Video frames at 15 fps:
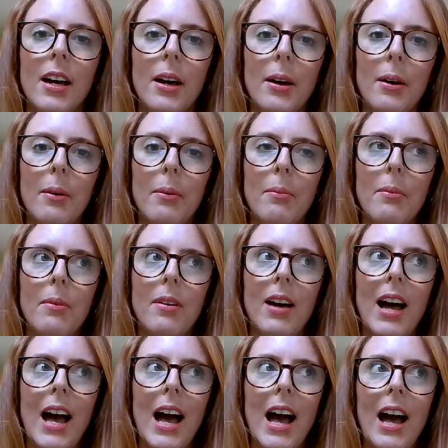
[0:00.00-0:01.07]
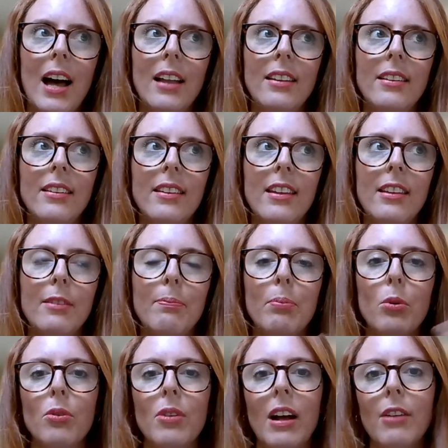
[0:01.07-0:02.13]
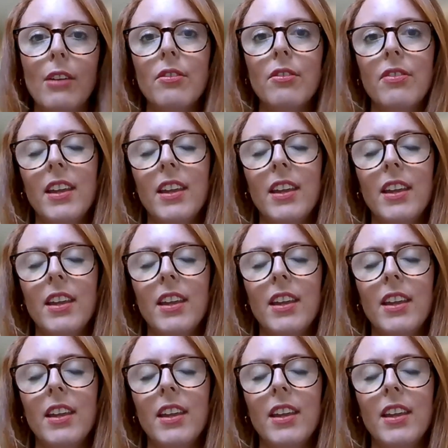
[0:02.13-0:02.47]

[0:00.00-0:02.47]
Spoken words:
And it's born out